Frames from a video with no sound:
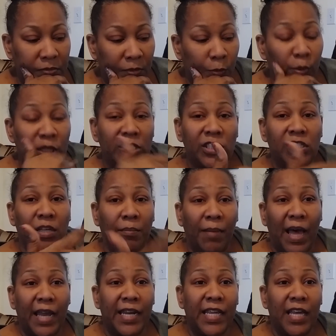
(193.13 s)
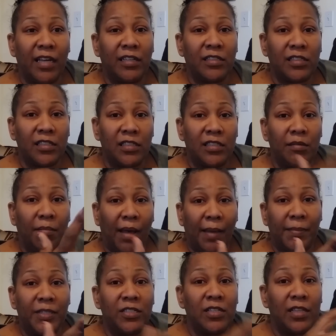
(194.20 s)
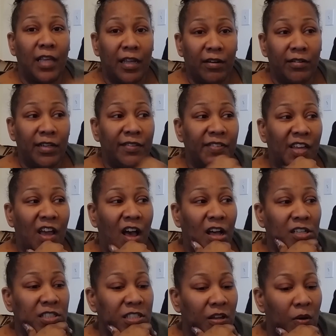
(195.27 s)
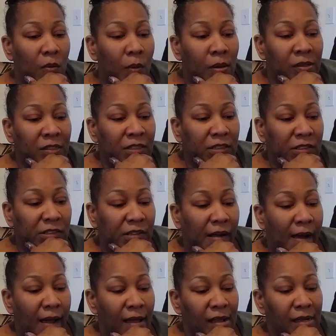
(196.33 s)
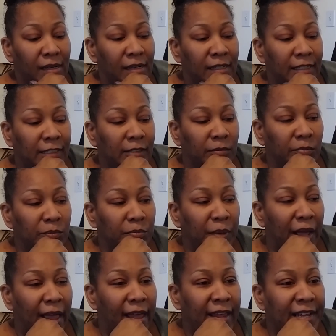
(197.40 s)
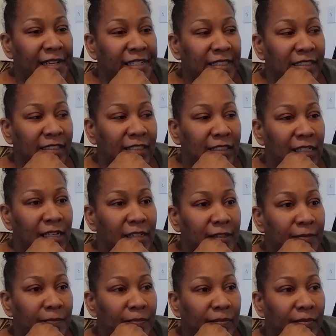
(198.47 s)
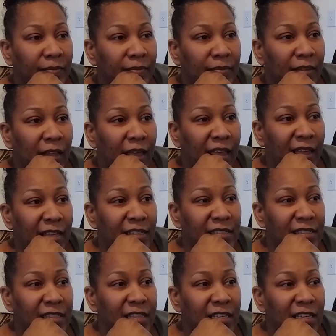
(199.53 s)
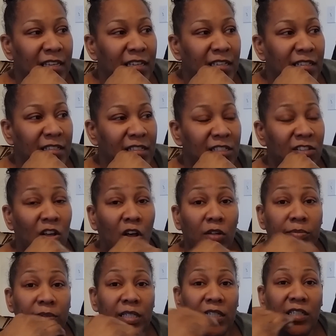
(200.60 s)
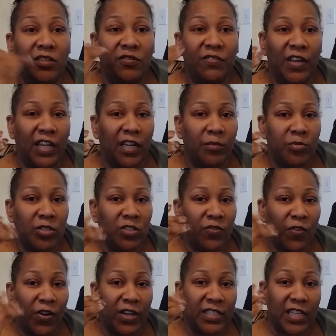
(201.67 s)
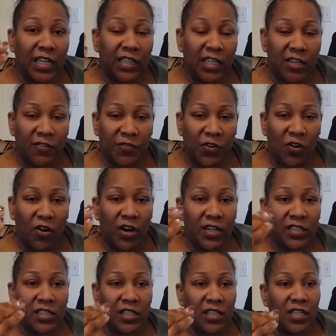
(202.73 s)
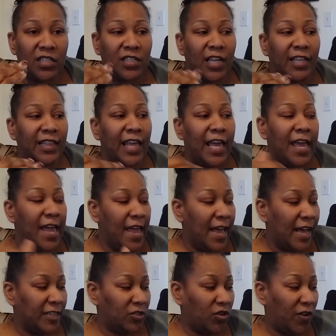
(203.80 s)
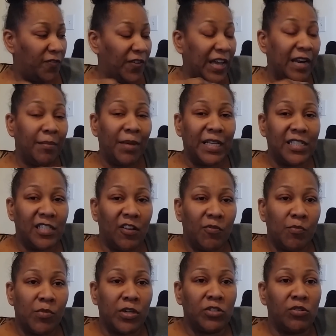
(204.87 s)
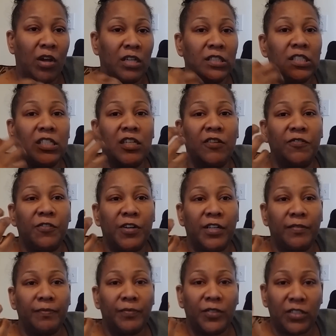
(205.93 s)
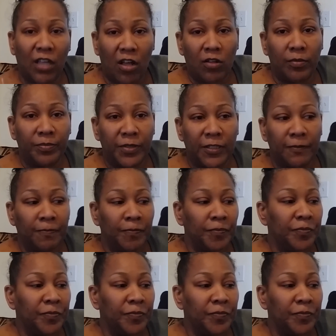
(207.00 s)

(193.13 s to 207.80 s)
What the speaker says: which somebody else is the mommy to that Olivia also. But as the sculpting develops, as far as like the different artists and things like that, I start finding myself more drawn to different sculpts.